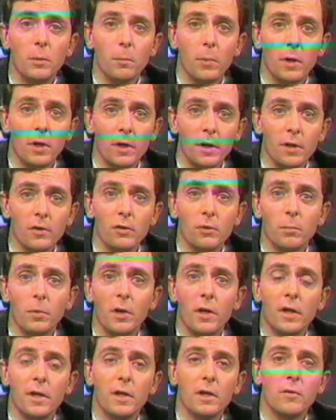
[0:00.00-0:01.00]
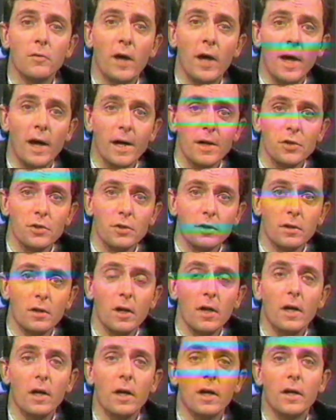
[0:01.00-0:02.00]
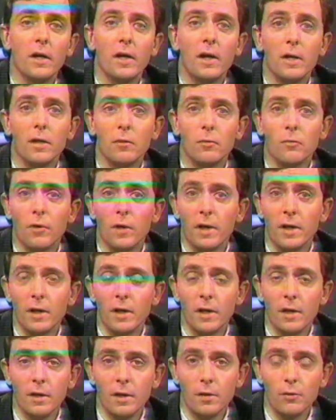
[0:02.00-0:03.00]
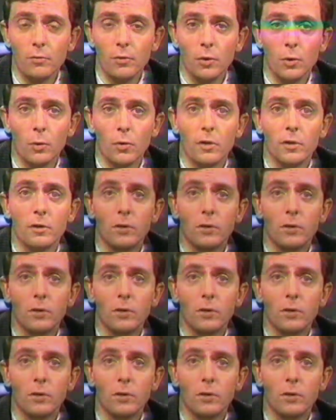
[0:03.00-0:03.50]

While Metz spoke of long-term support and the long-term goal of winning an